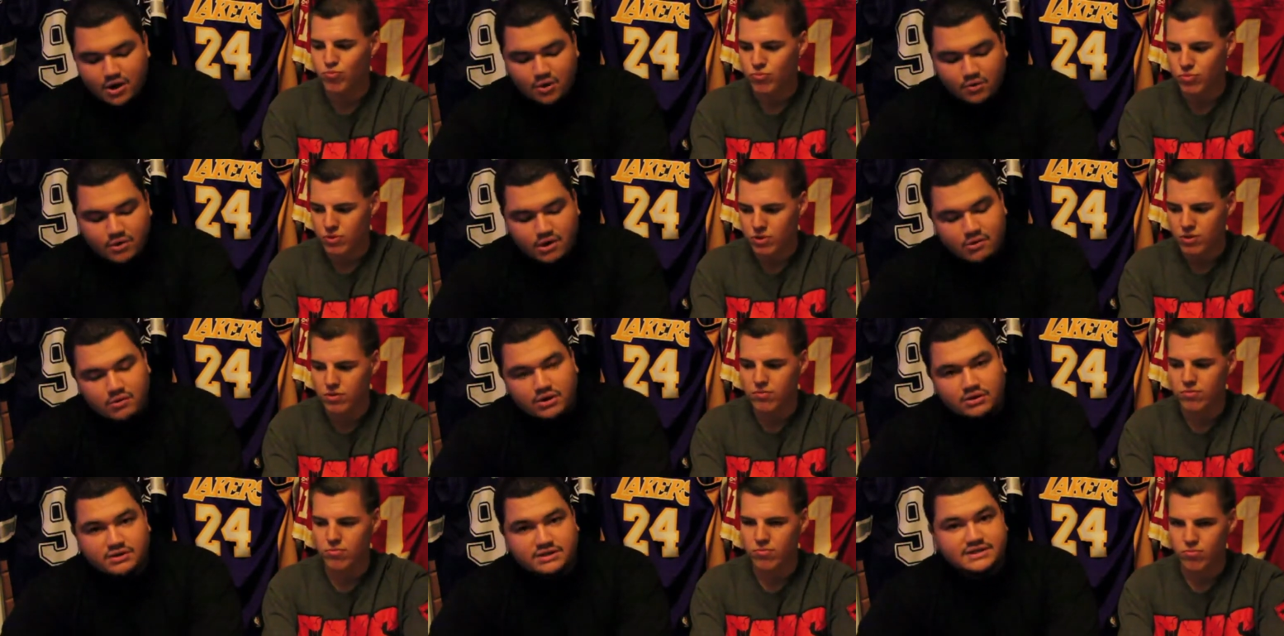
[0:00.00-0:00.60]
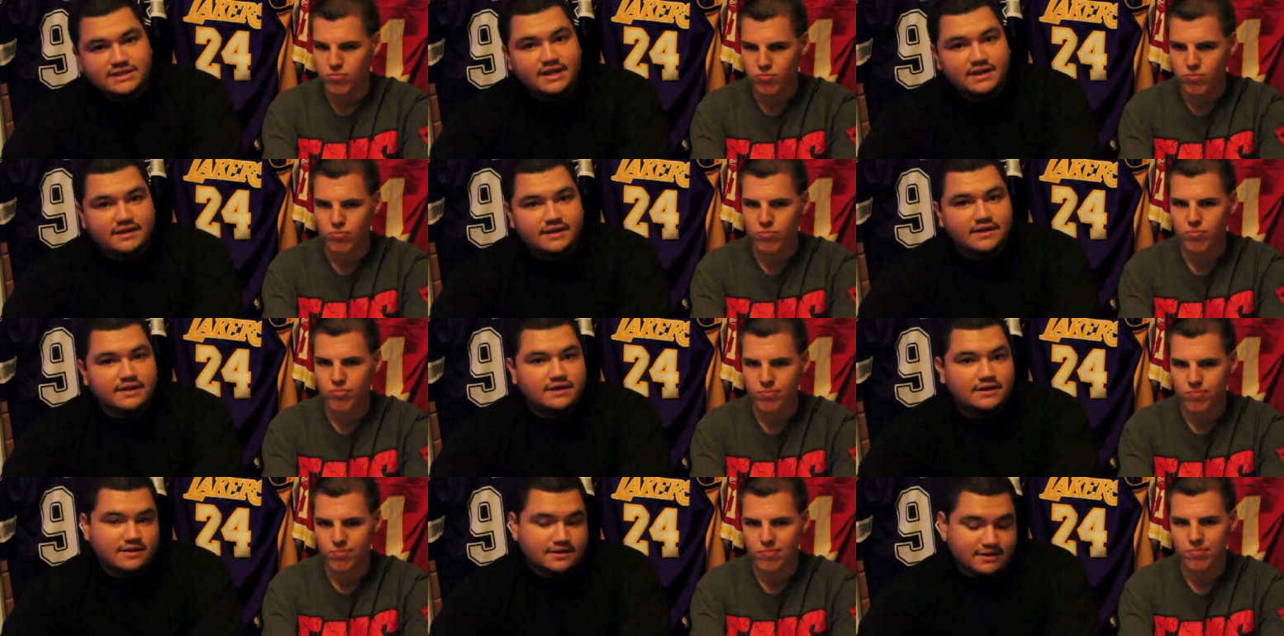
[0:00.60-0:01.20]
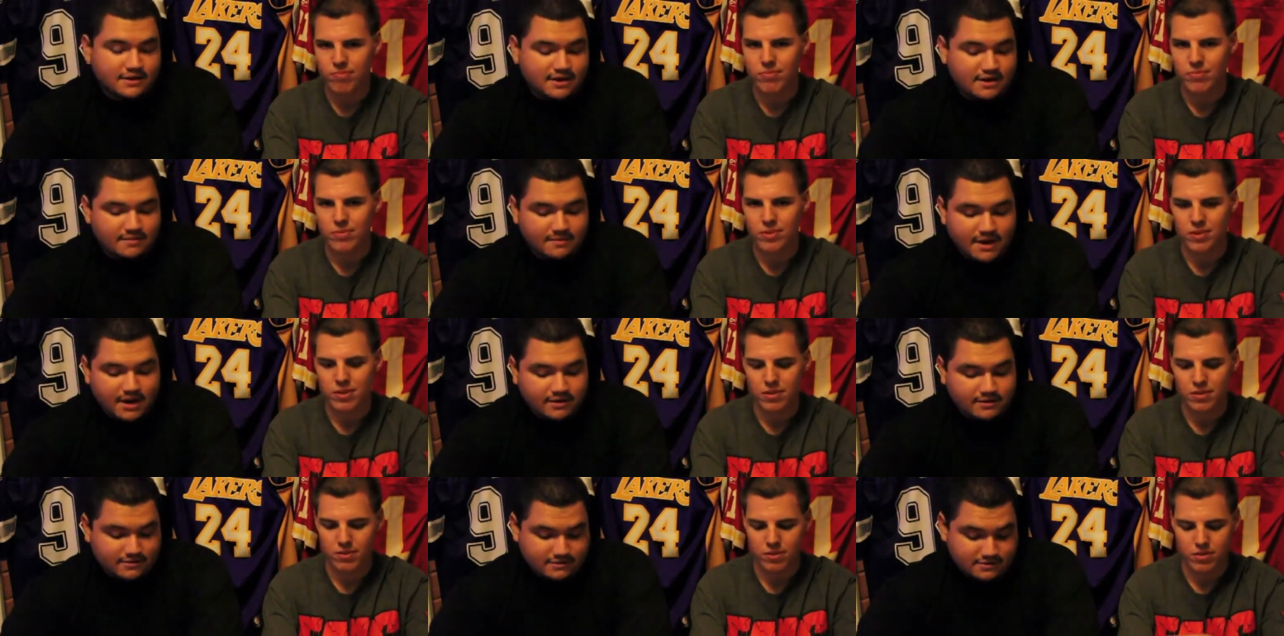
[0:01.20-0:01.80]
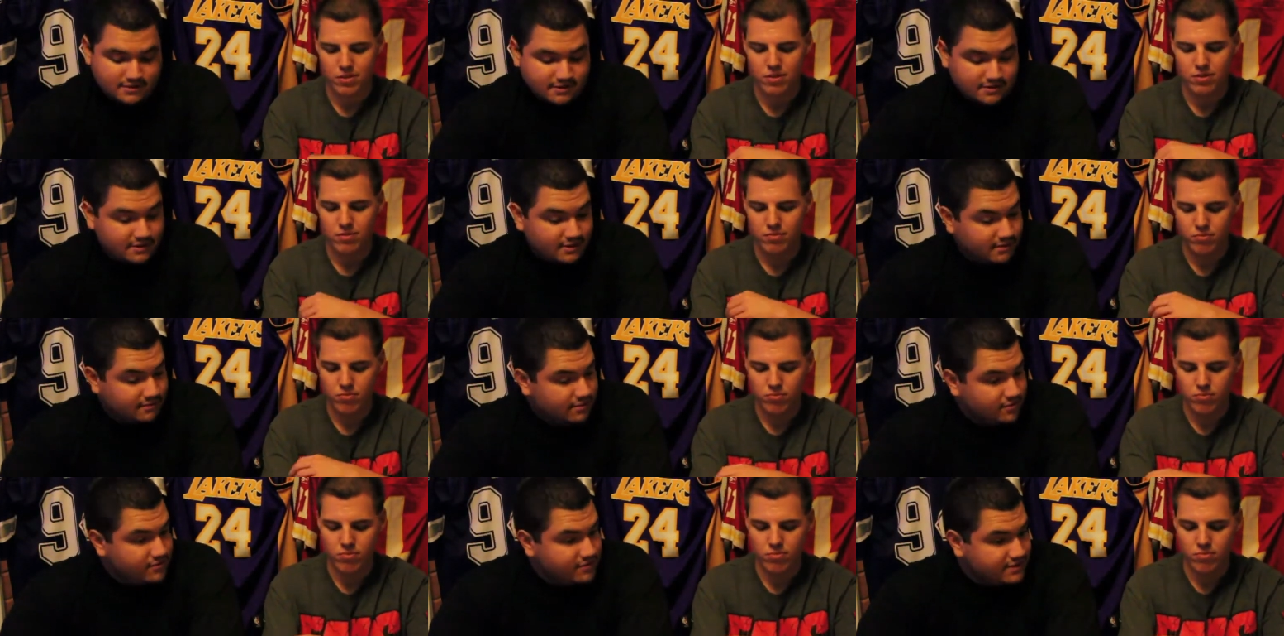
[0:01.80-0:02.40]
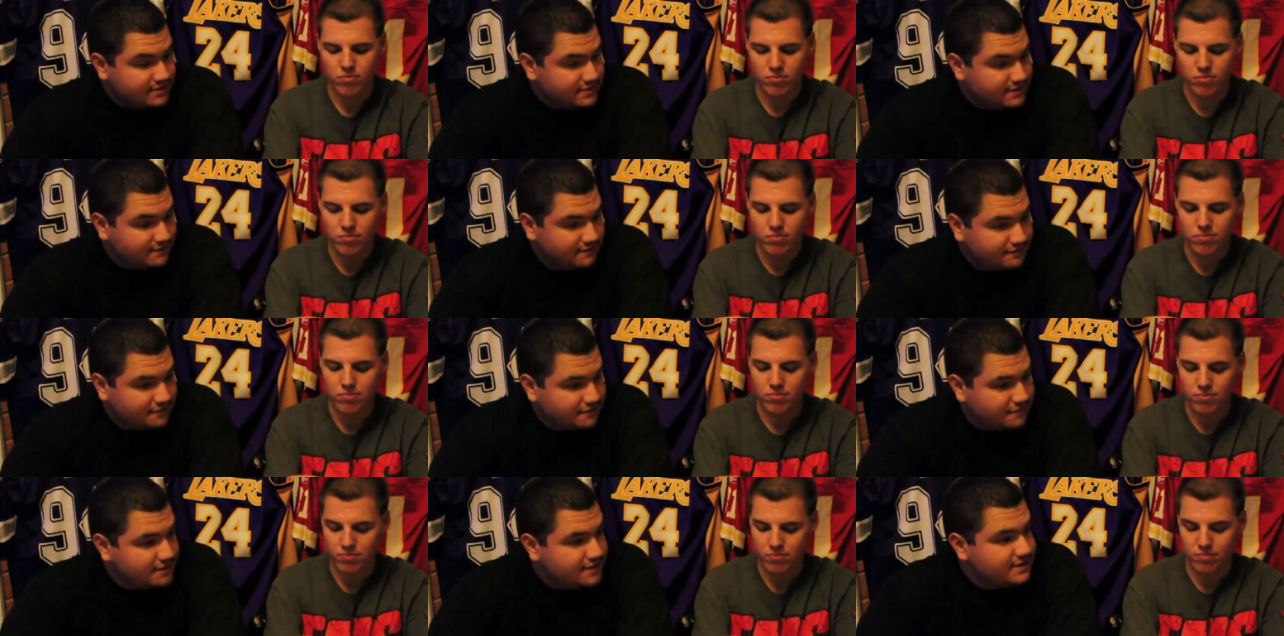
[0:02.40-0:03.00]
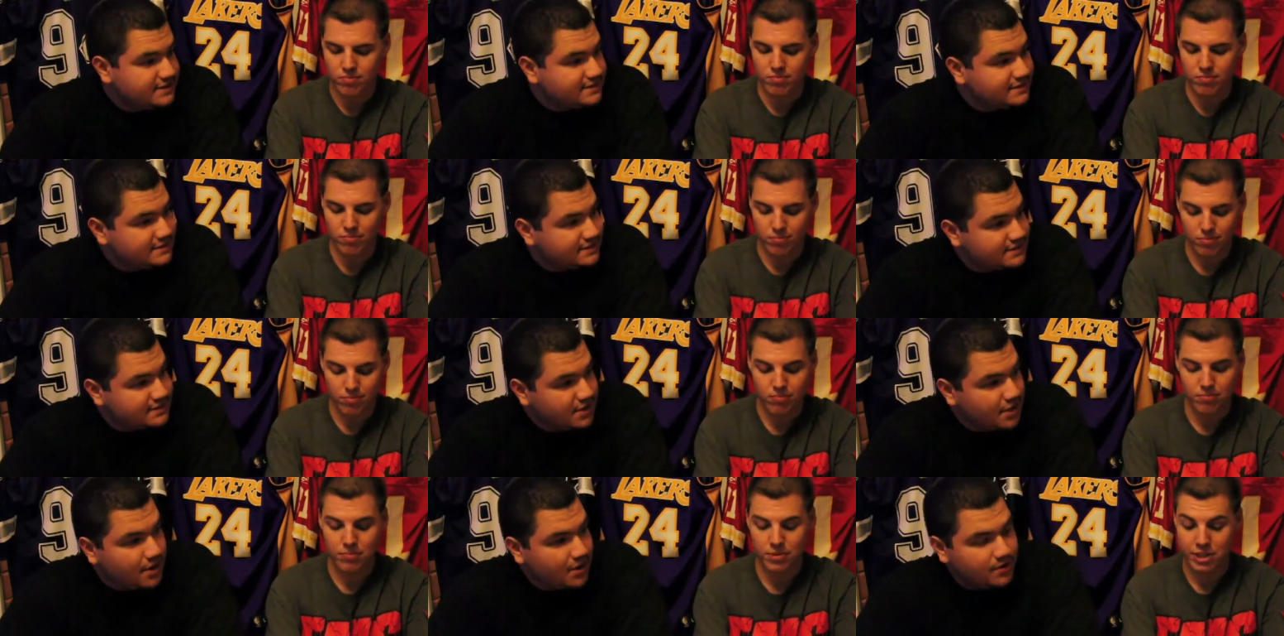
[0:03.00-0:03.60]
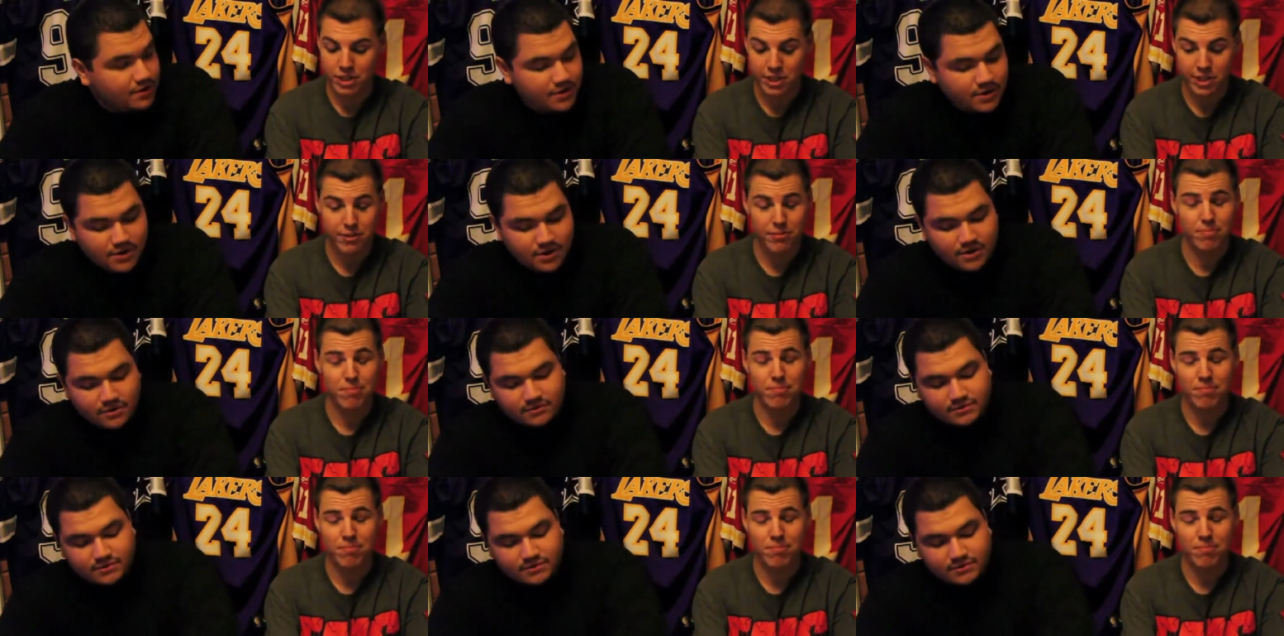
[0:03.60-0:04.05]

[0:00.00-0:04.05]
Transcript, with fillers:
Speaker 1: well, we'll, we'll see how they how they come out. They're the number one team for a reason, so yeah.